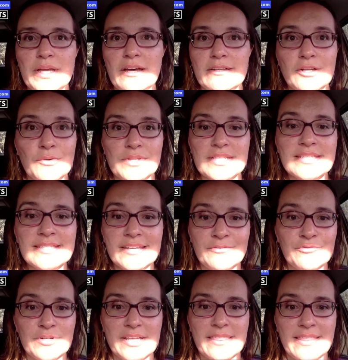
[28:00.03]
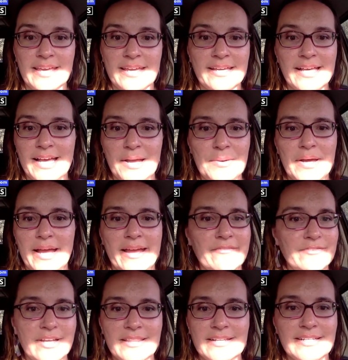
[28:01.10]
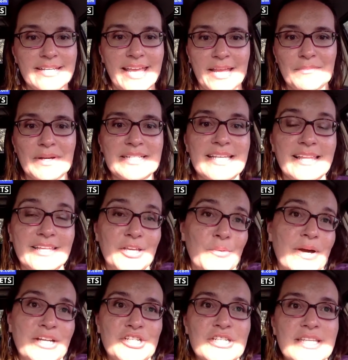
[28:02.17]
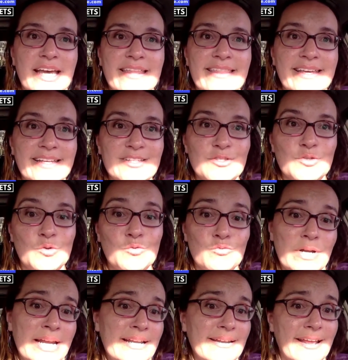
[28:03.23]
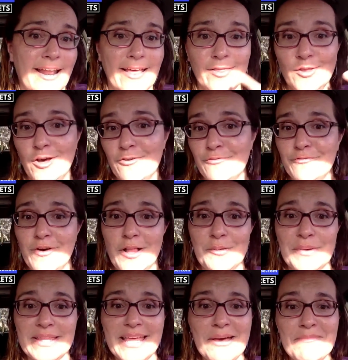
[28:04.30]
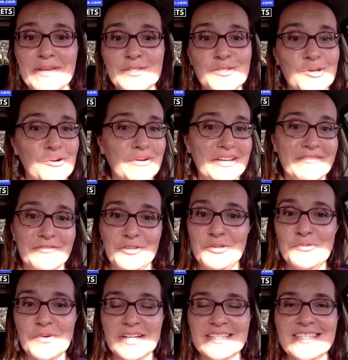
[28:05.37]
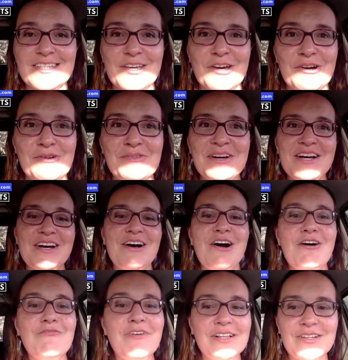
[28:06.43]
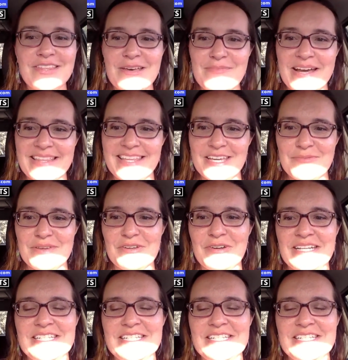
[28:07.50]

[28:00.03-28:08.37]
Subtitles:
is a free thing. I have nothing to gain by telling you. I think it's great and I love following them. And so if you want to go follow them, I think it'd be great too.